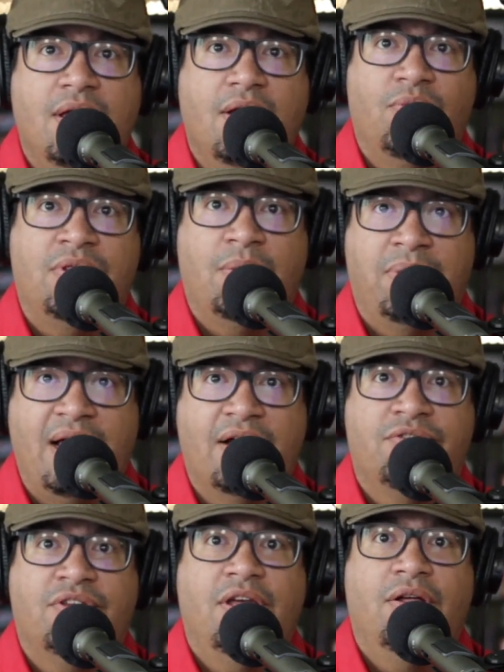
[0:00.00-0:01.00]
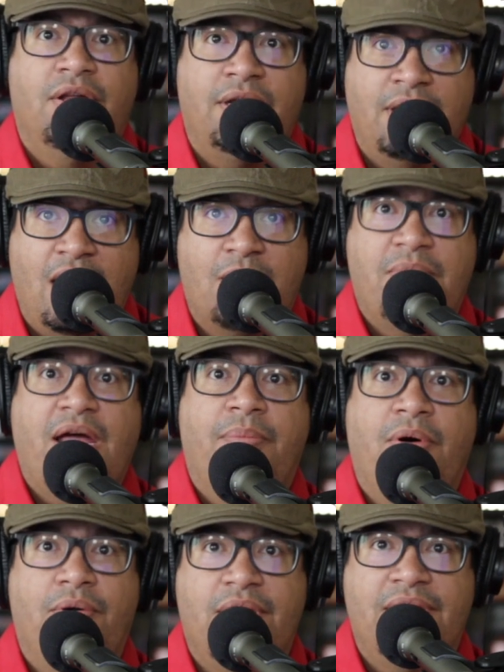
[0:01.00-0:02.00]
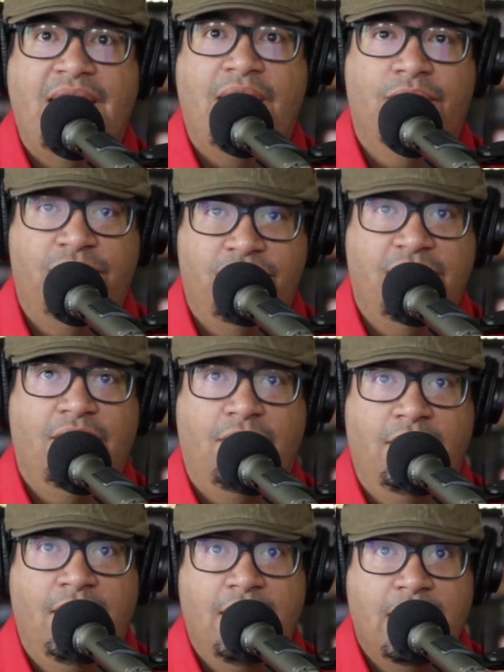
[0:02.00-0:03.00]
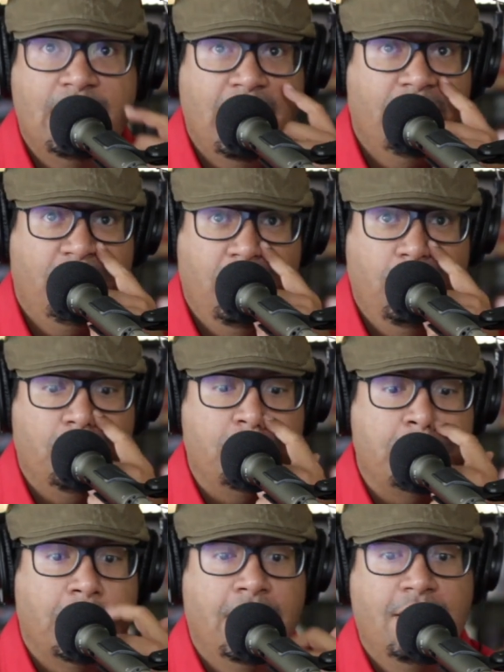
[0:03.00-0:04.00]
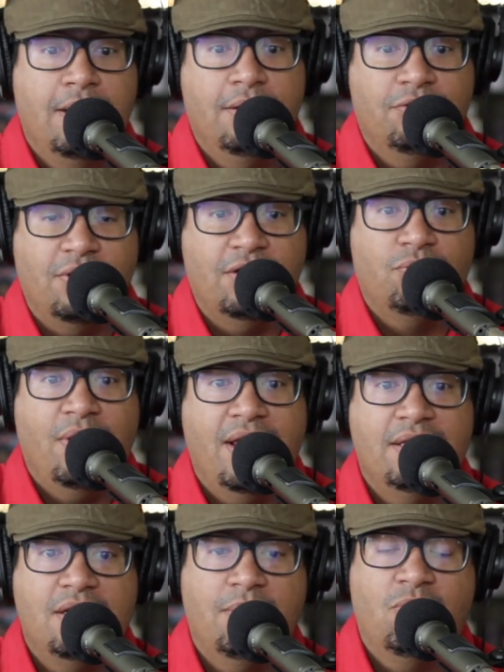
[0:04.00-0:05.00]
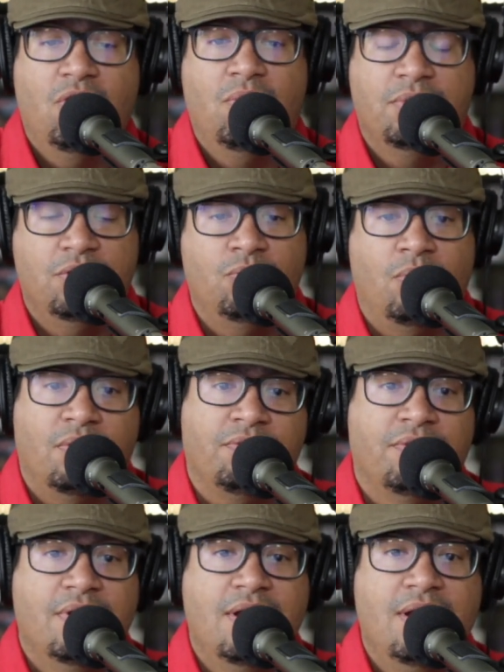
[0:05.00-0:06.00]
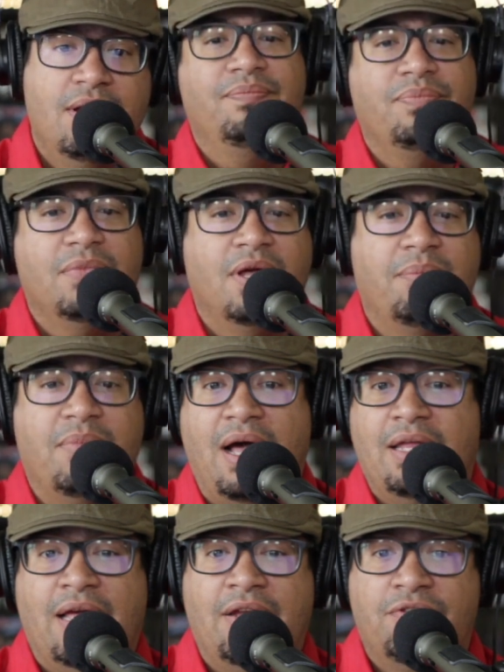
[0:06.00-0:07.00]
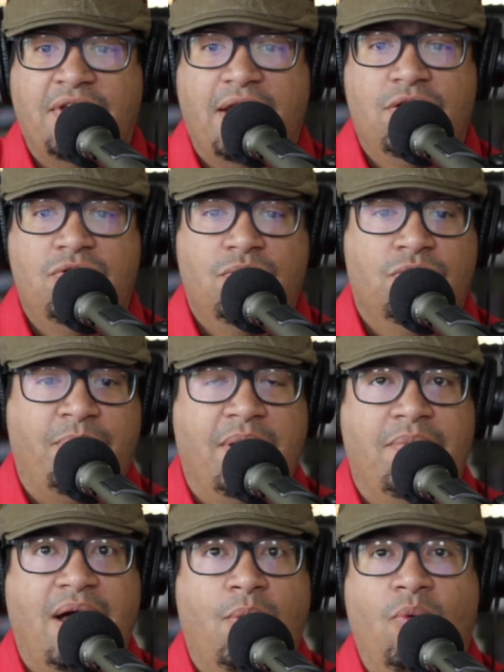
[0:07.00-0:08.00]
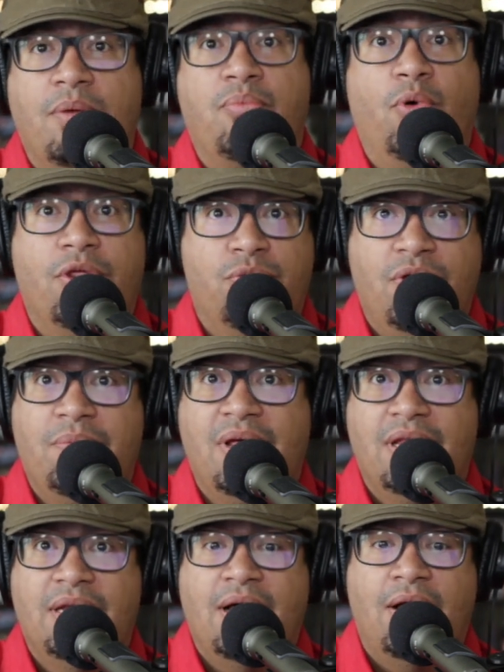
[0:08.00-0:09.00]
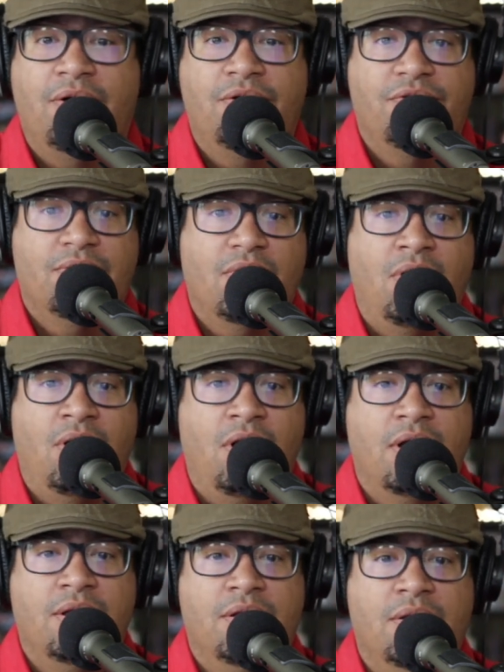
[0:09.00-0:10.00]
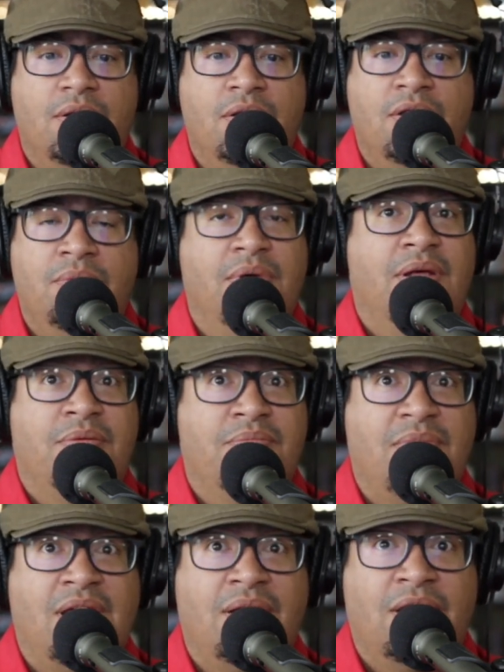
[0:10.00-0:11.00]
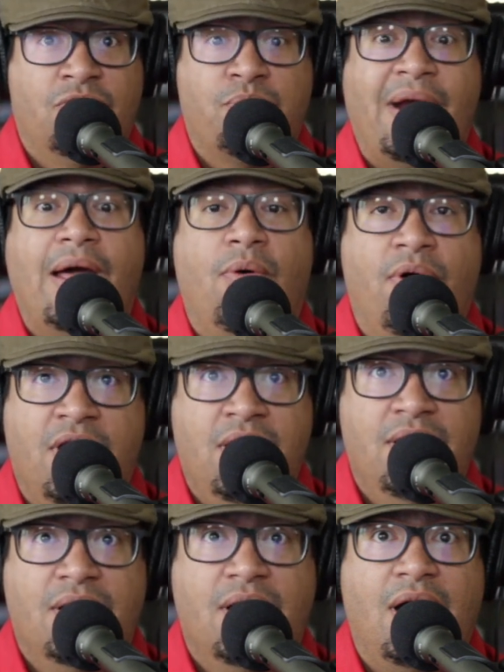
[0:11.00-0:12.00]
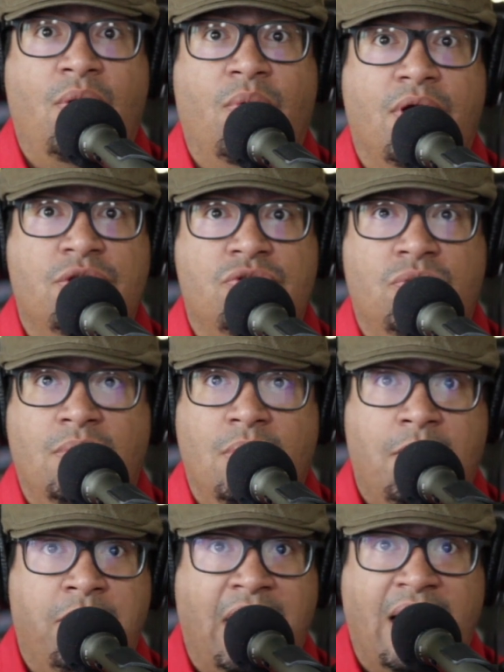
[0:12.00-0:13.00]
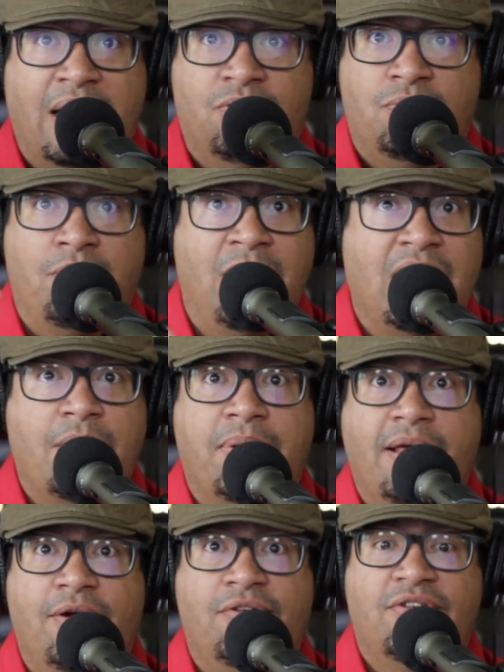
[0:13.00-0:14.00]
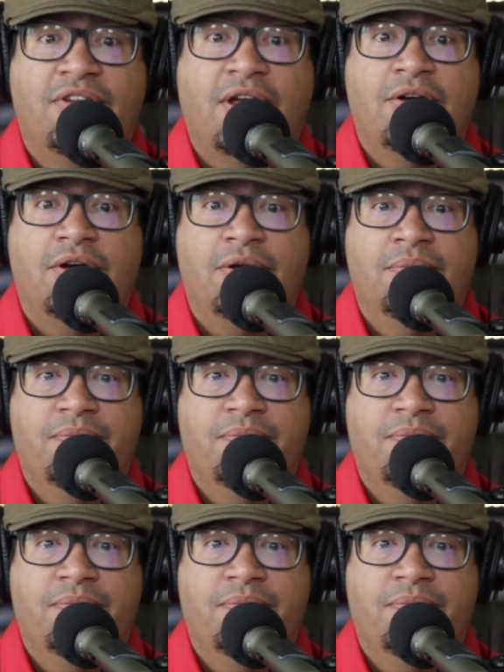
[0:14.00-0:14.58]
with the block skill and knock my opponent down still, that's huge. So that's why I ended up going with the Dwarves. I decided to spend my $1.3 million on in this priority. I wanted to buy as many players as I could.